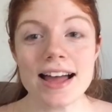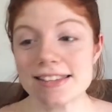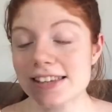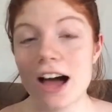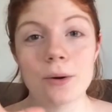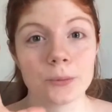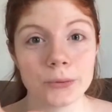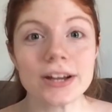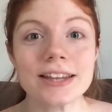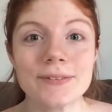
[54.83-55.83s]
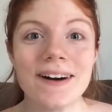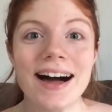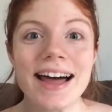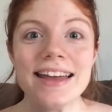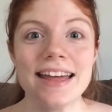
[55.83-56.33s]
eyes got really
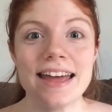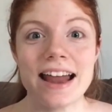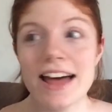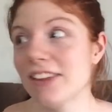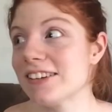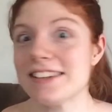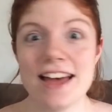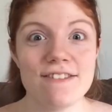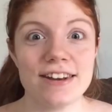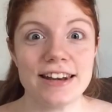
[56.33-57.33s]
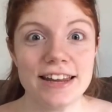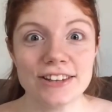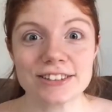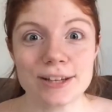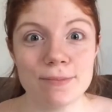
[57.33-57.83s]
wide, and I looked at Devin and he
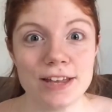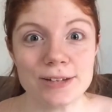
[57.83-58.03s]
looked at me,